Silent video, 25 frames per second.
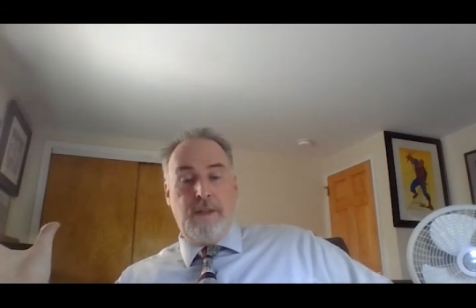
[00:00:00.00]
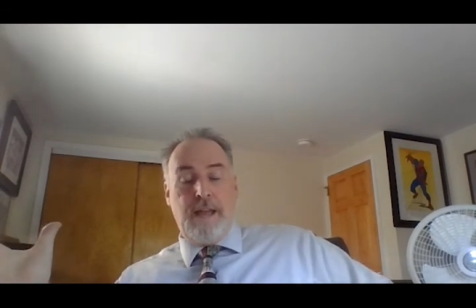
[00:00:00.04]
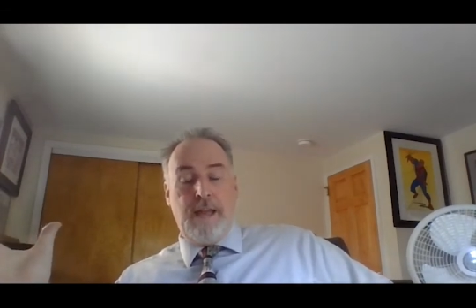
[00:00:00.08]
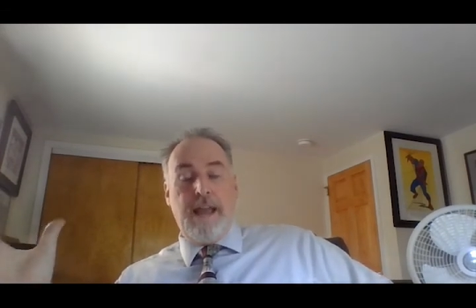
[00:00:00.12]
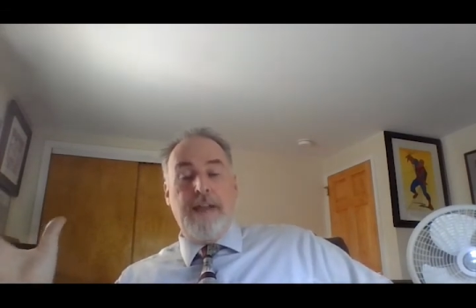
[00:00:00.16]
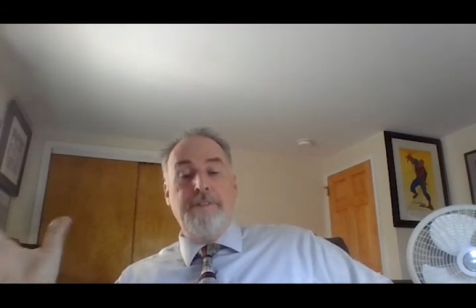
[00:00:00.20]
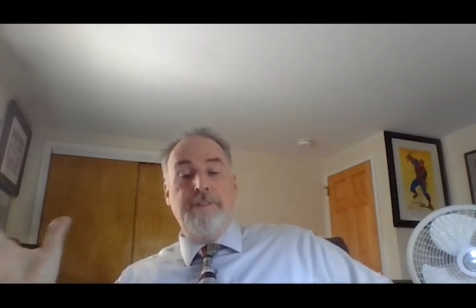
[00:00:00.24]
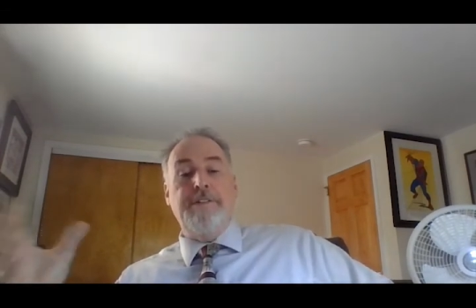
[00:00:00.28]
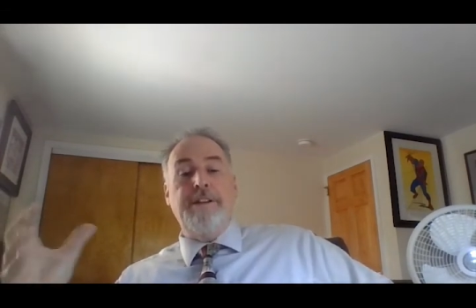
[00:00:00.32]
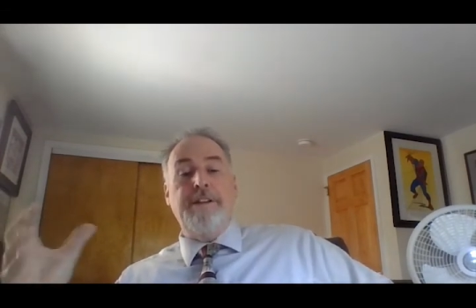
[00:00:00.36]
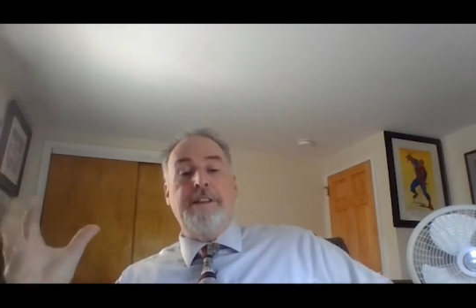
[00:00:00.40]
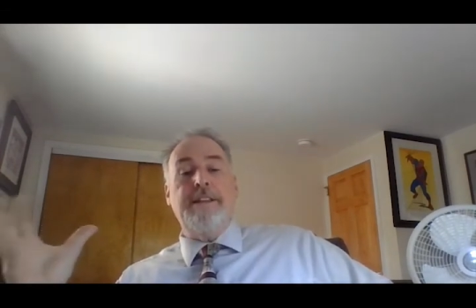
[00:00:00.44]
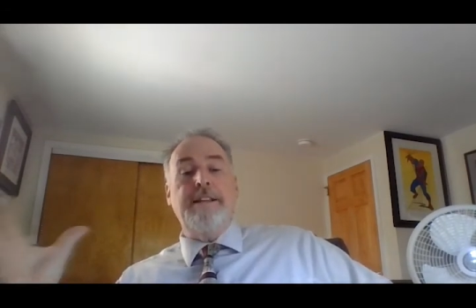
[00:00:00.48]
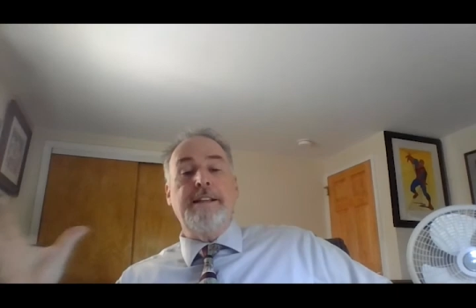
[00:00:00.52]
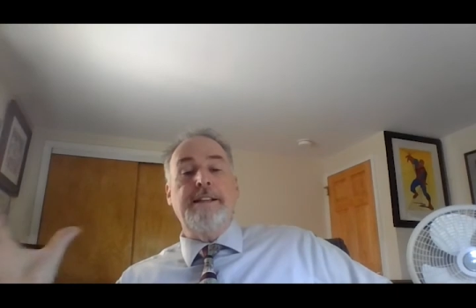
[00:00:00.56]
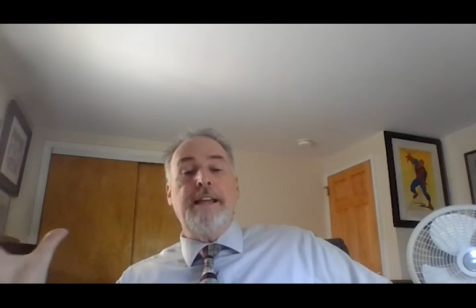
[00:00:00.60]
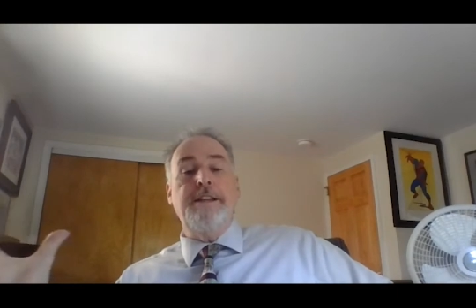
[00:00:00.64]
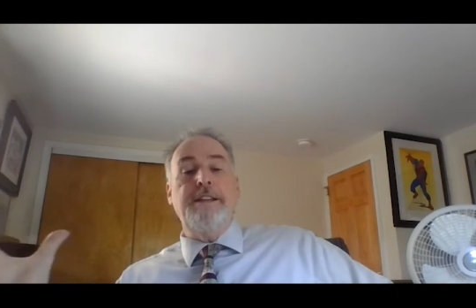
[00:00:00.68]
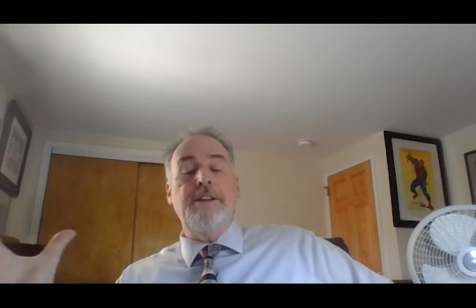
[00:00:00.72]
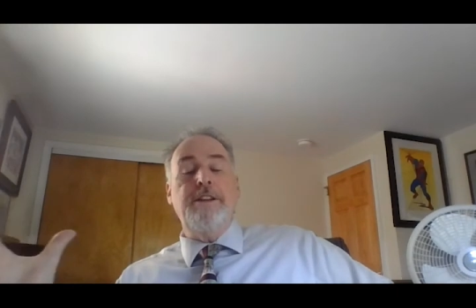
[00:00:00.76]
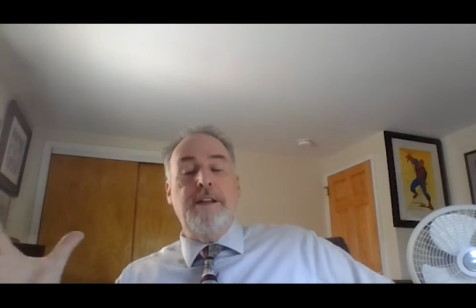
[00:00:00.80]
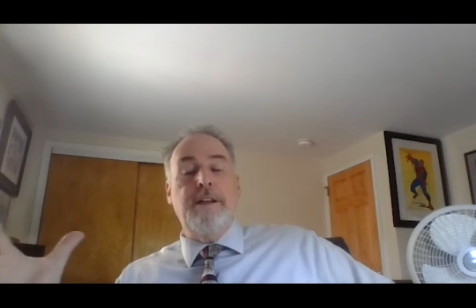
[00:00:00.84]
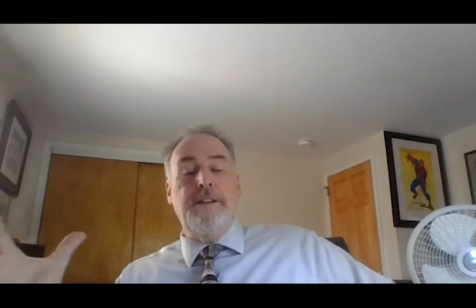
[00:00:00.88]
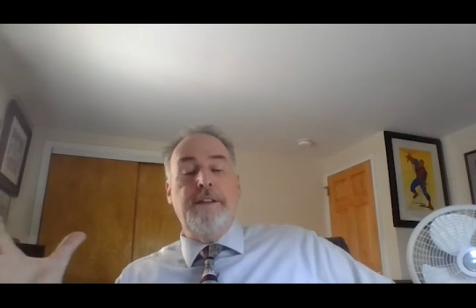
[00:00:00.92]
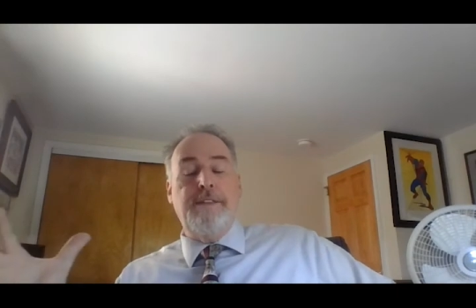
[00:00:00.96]
Everything
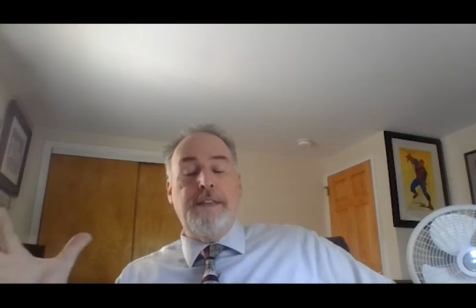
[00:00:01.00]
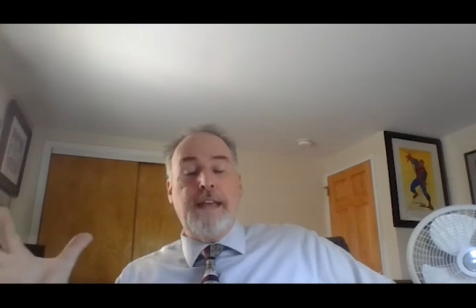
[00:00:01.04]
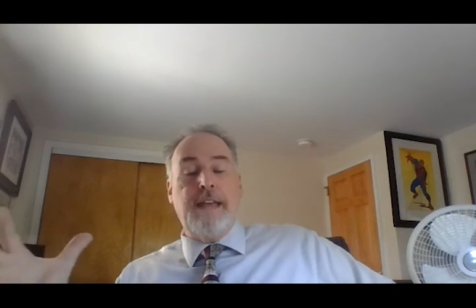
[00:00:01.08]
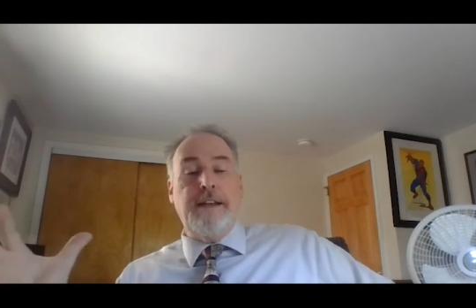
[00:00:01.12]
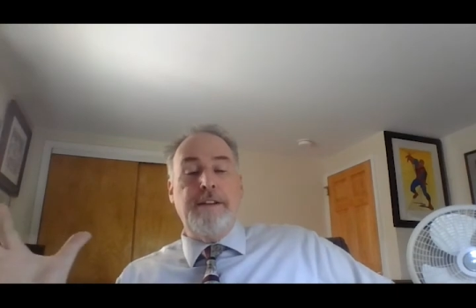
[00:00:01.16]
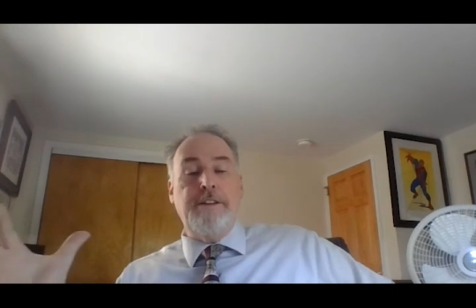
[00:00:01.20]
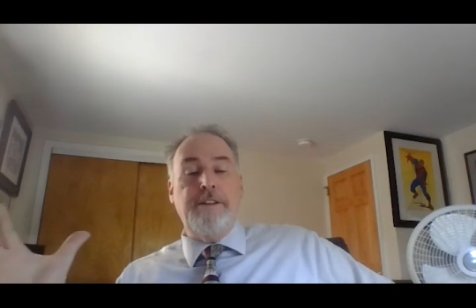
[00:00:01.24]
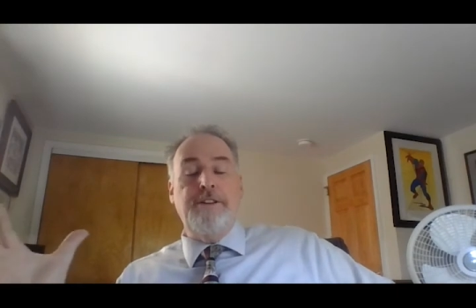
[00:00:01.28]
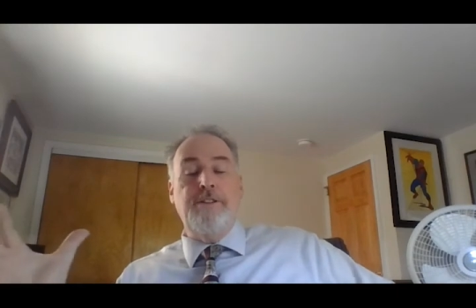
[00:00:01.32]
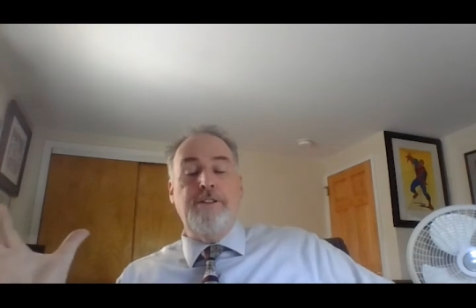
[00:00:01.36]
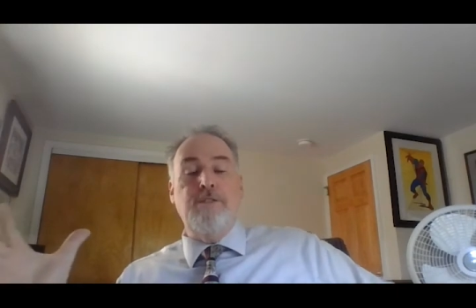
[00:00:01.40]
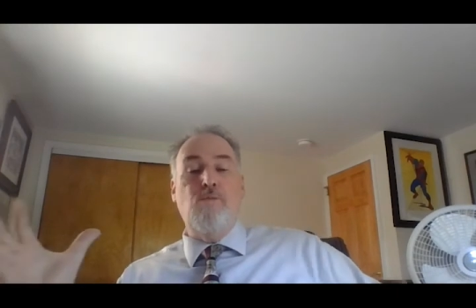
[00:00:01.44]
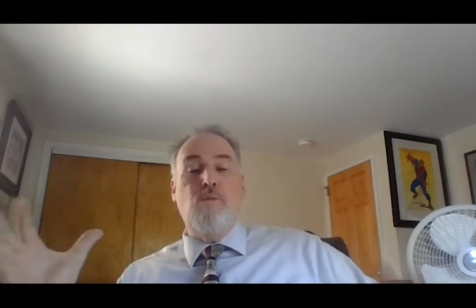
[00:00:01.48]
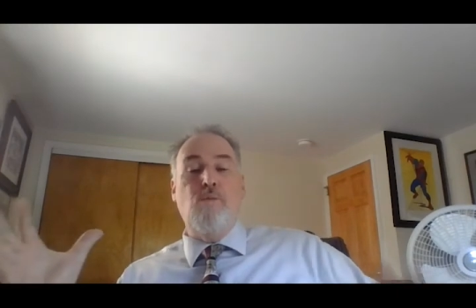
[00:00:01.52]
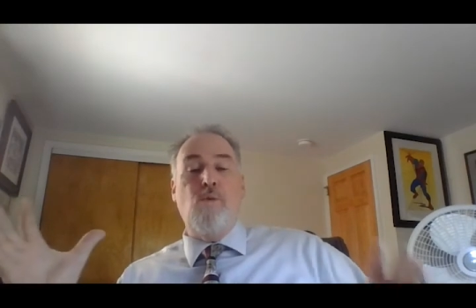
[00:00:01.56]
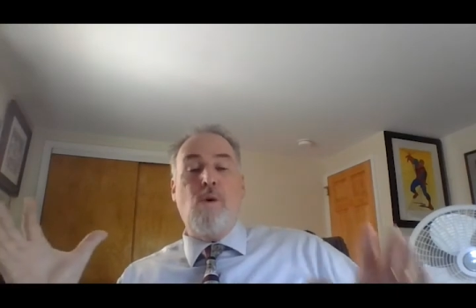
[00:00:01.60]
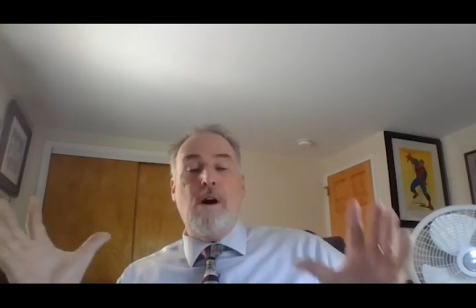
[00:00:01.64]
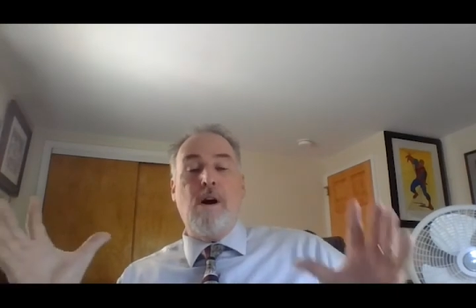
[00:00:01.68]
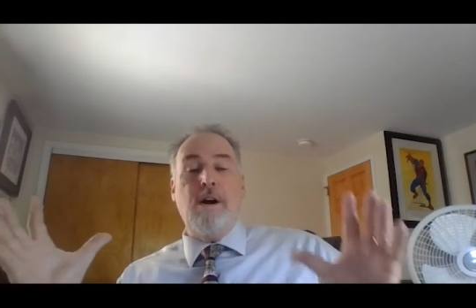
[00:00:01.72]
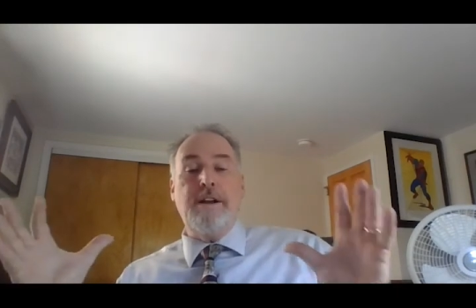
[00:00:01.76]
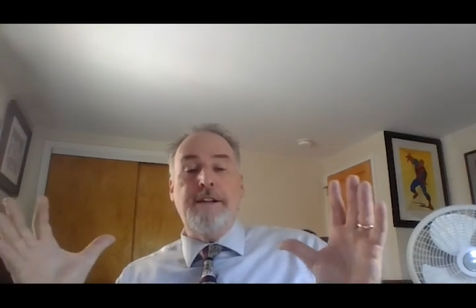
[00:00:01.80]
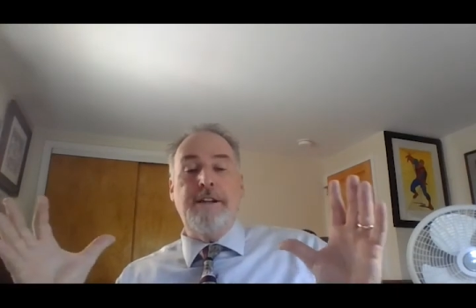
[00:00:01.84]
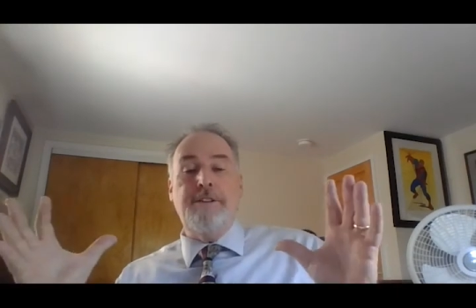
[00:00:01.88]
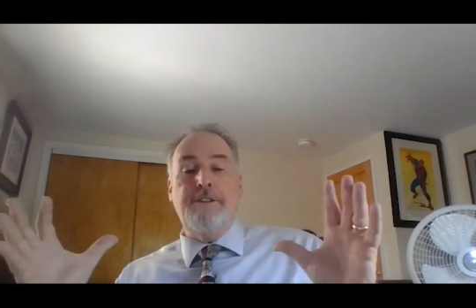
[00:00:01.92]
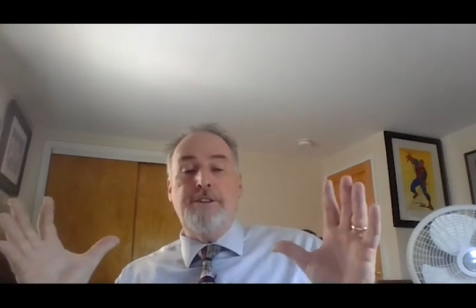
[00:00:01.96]
that you
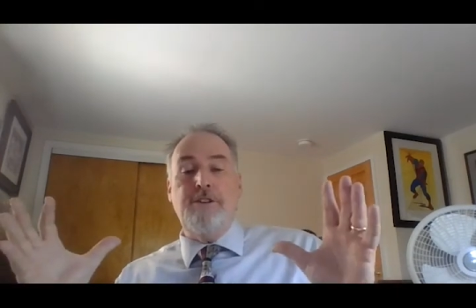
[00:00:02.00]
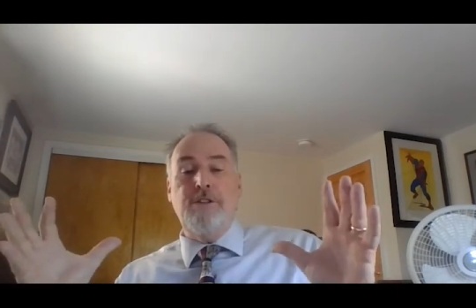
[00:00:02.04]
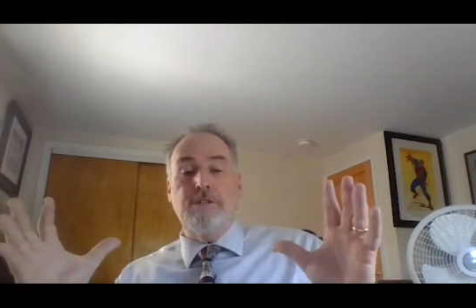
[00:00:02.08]
wanted